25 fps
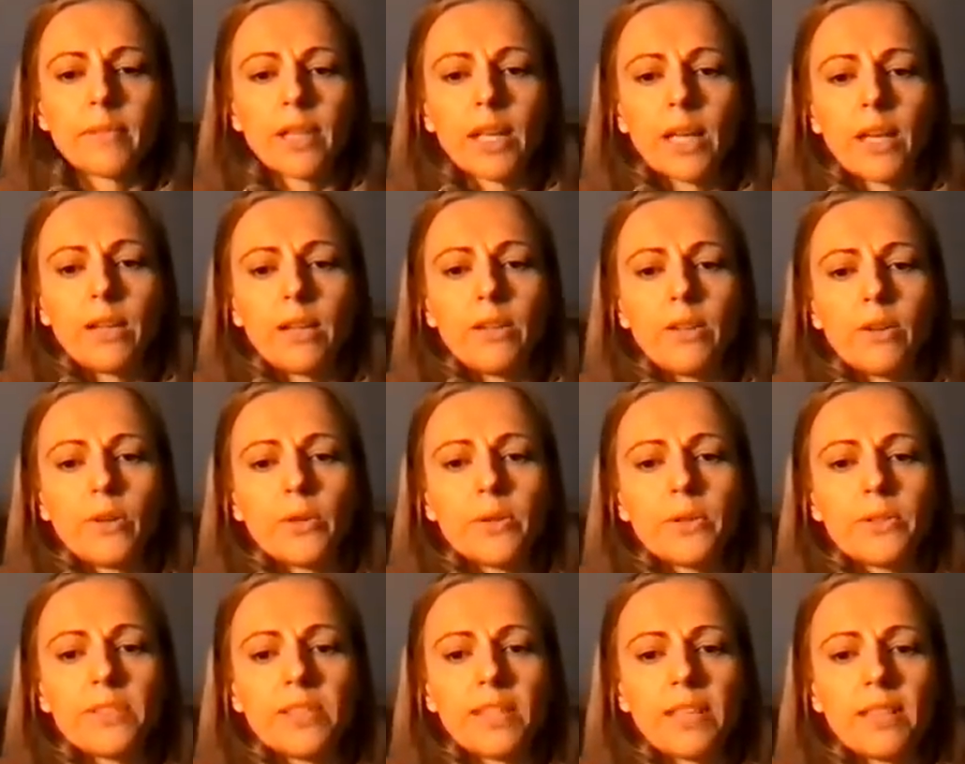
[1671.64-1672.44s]

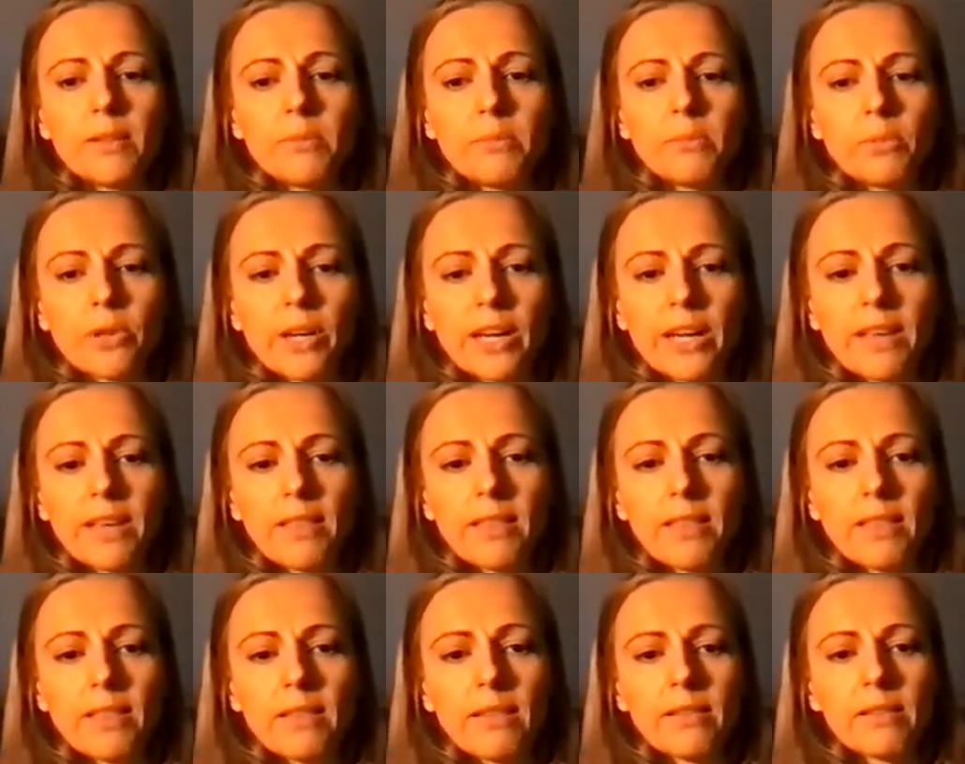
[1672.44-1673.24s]
Noticing the
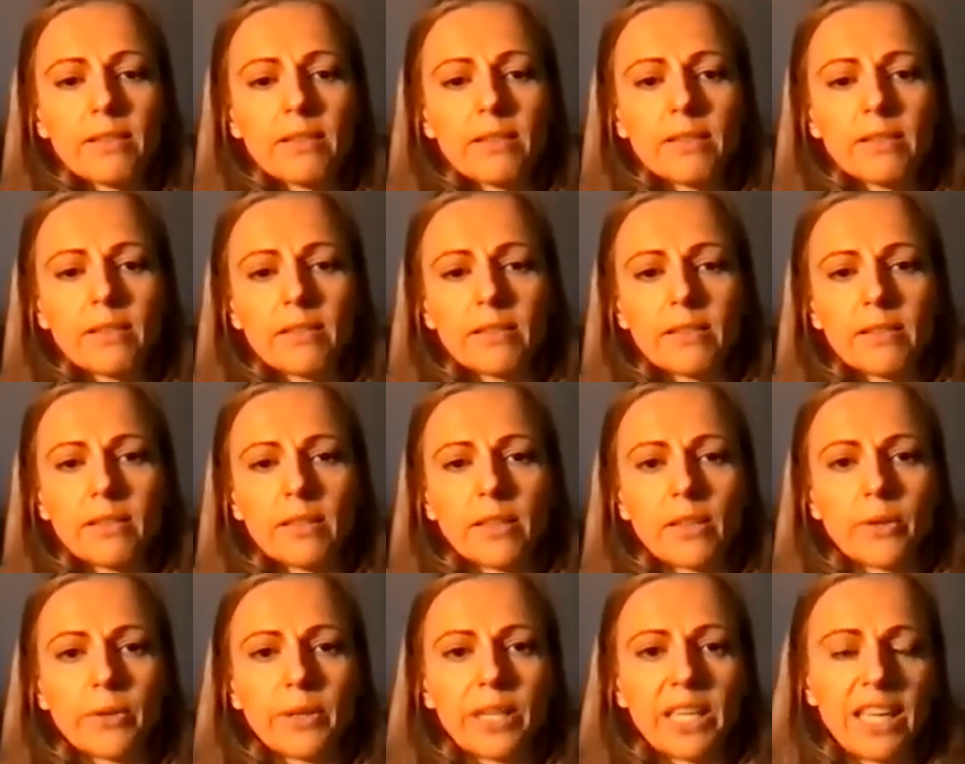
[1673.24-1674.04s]
breath
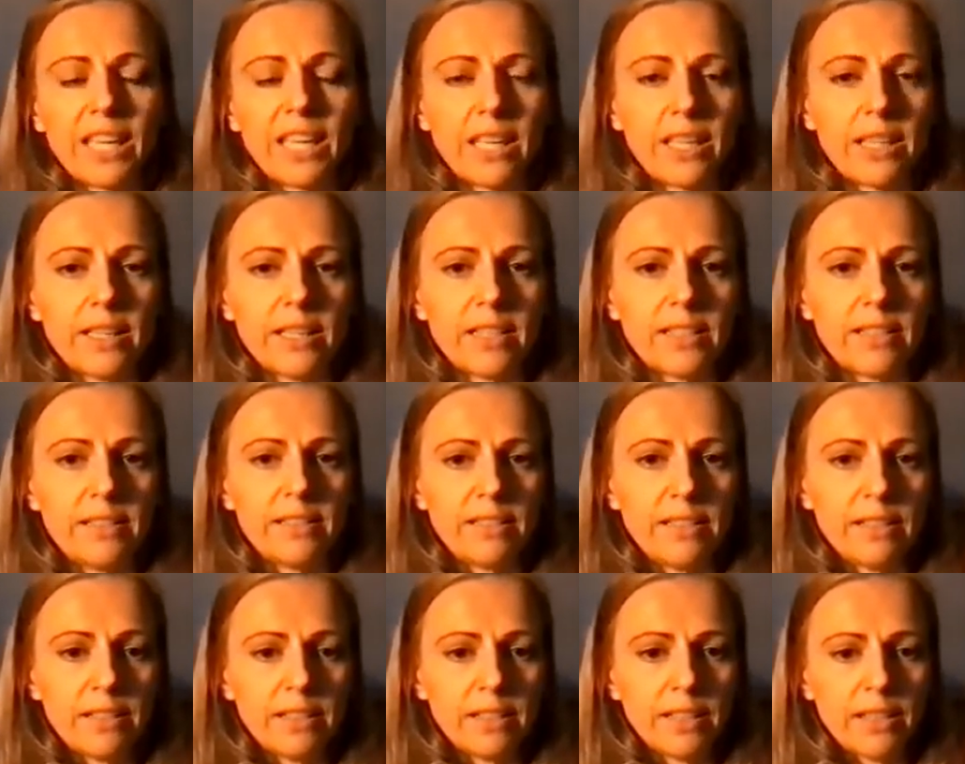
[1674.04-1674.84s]
going in